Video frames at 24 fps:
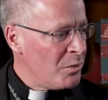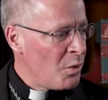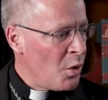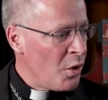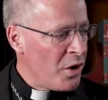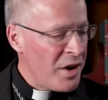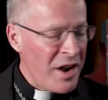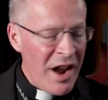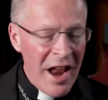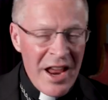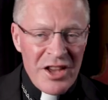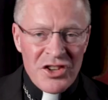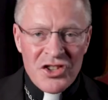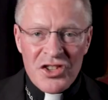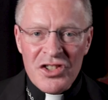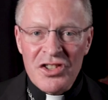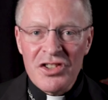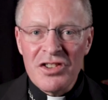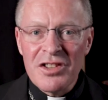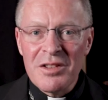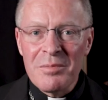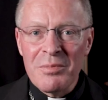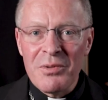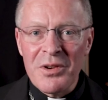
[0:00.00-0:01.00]

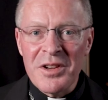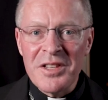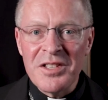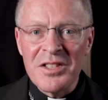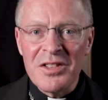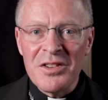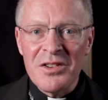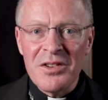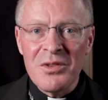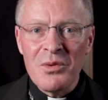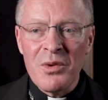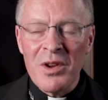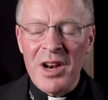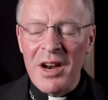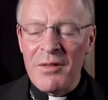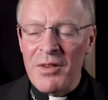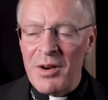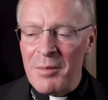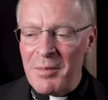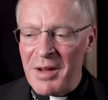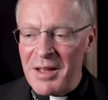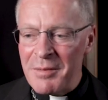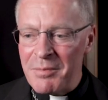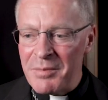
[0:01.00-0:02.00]
ordination to the priesthood,
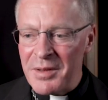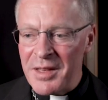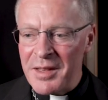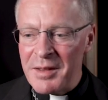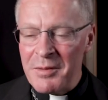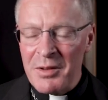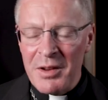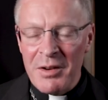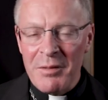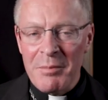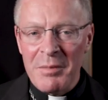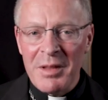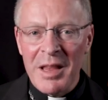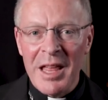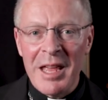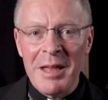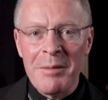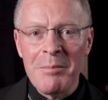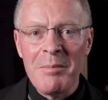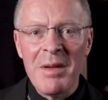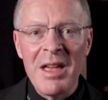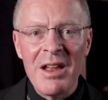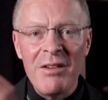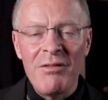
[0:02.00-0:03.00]
whatever it might be,
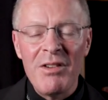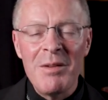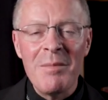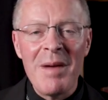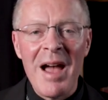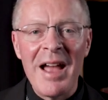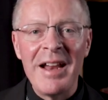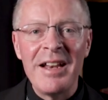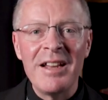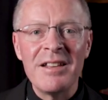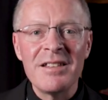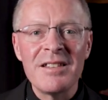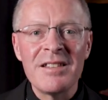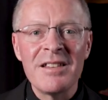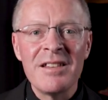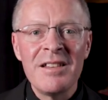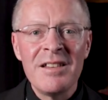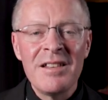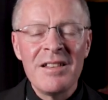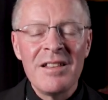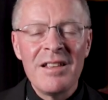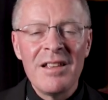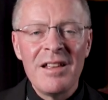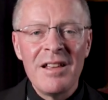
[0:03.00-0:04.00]
may it remind us
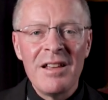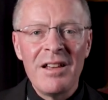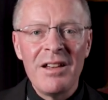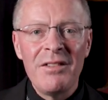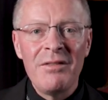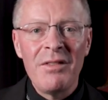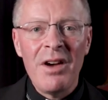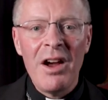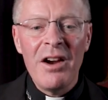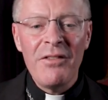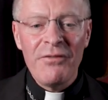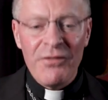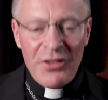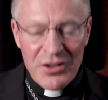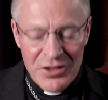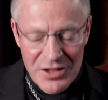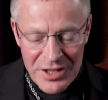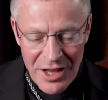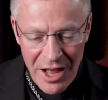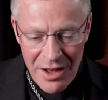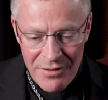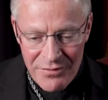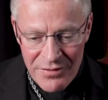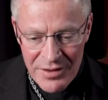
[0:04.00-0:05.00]
of our
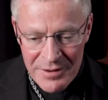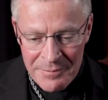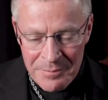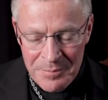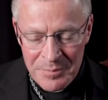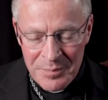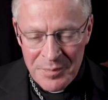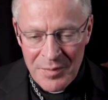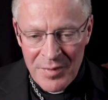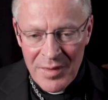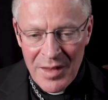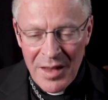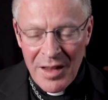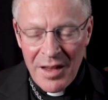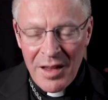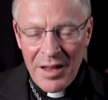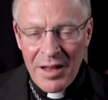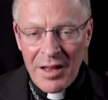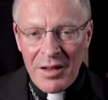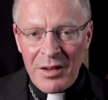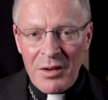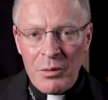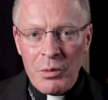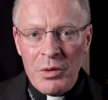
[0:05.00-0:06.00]
first love
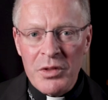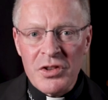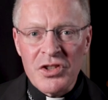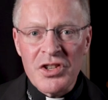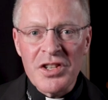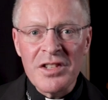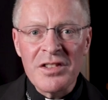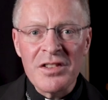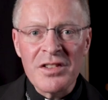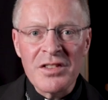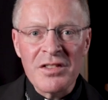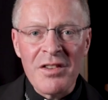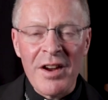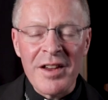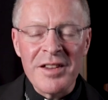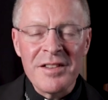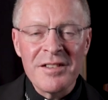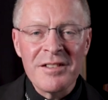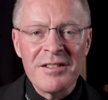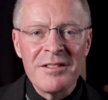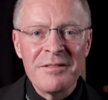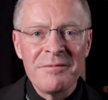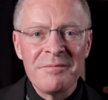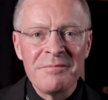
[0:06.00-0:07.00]
with Jesus
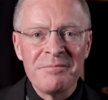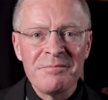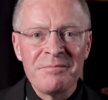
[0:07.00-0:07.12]
Christ.